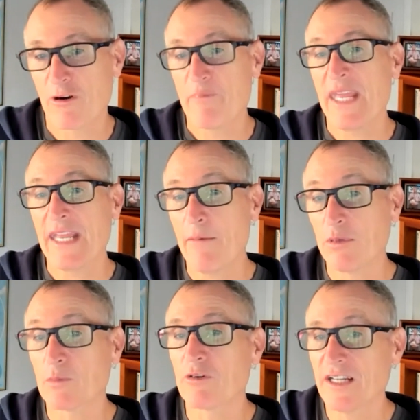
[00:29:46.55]
being able
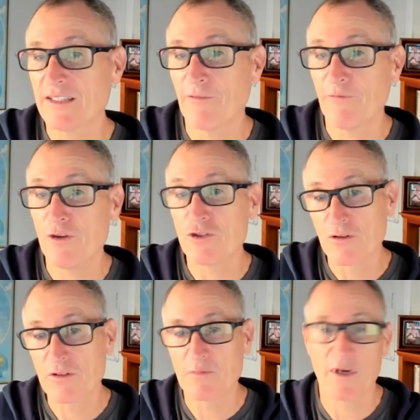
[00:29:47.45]
to predict the
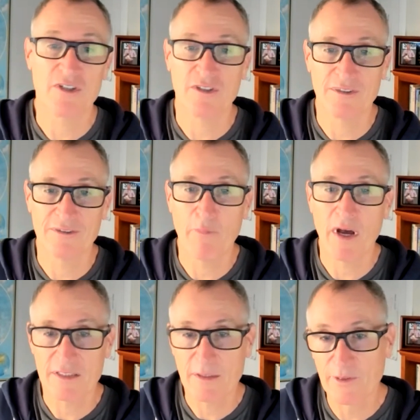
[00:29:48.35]
future as much as
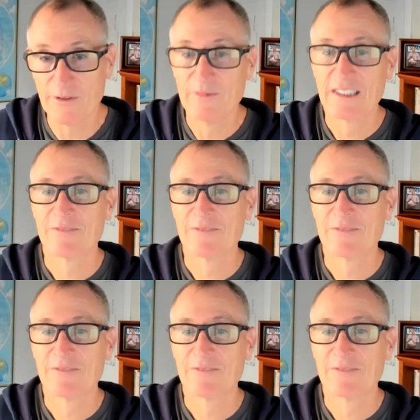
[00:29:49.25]
possible